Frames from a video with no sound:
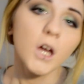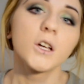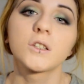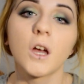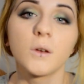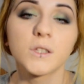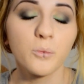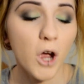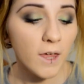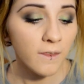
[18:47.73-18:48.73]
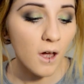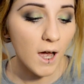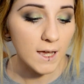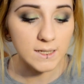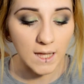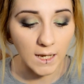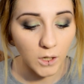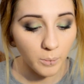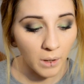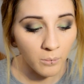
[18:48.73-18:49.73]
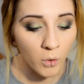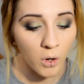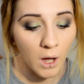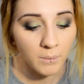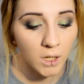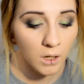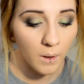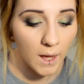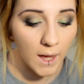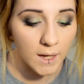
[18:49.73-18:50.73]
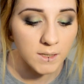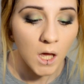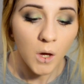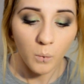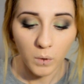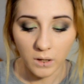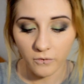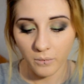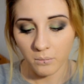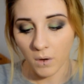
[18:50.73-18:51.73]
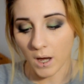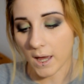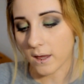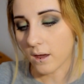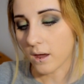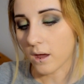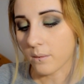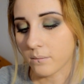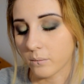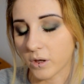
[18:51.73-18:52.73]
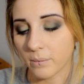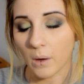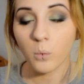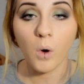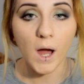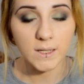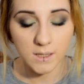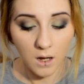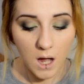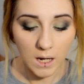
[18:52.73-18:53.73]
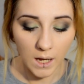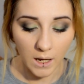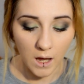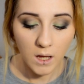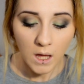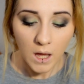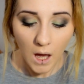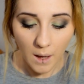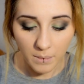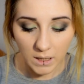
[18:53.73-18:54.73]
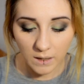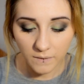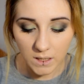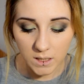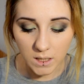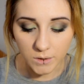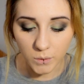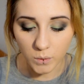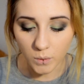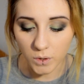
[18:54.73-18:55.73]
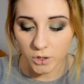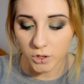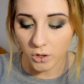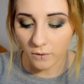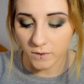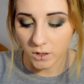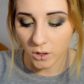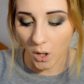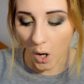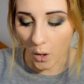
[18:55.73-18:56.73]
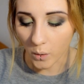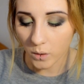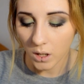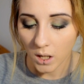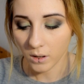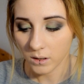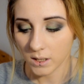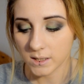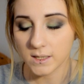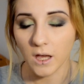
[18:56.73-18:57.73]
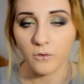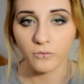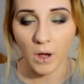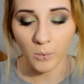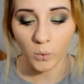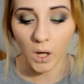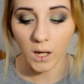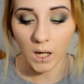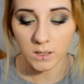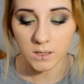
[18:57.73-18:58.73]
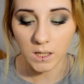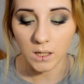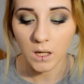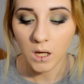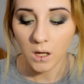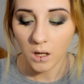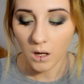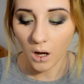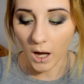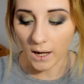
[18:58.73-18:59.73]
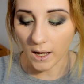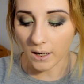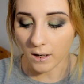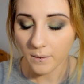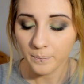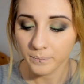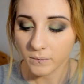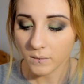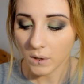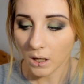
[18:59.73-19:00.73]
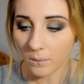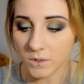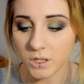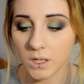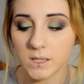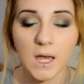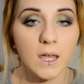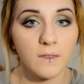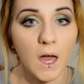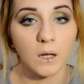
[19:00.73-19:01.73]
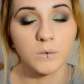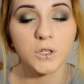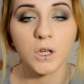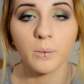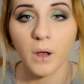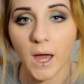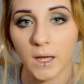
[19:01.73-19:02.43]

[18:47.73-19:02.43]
So to brighten the eyes that little bit more, I'm going to go ahead with my white eyeliner. I believe this is called Soft Coal. This is a Rimmel London eyeliner. I'm just going to take that and I'm just going to apply